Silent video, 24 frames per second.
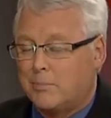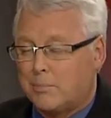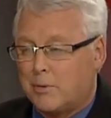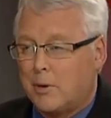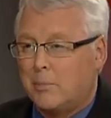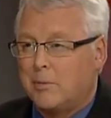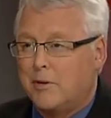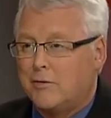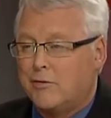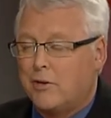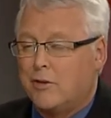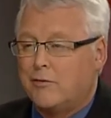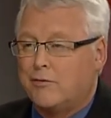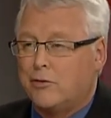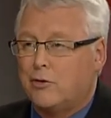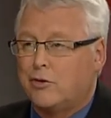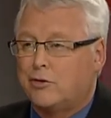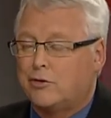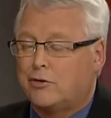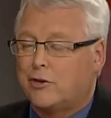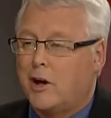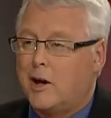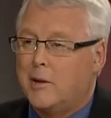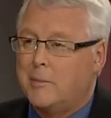probably for the
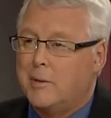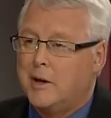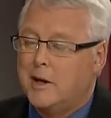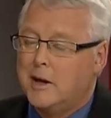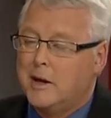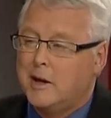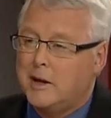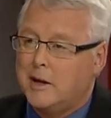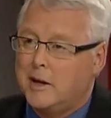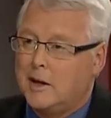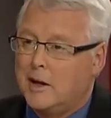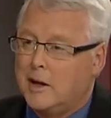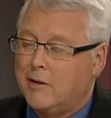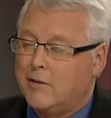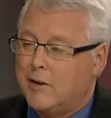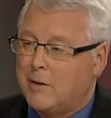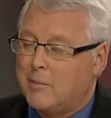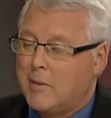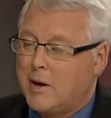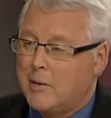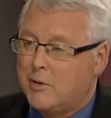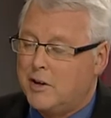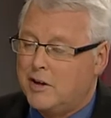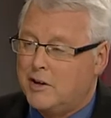first time in living
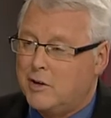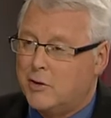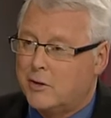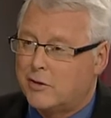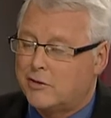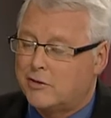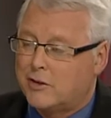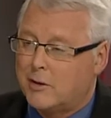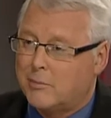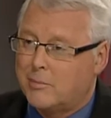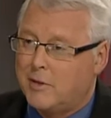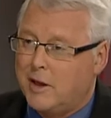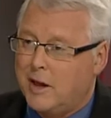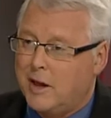memory. Do you accept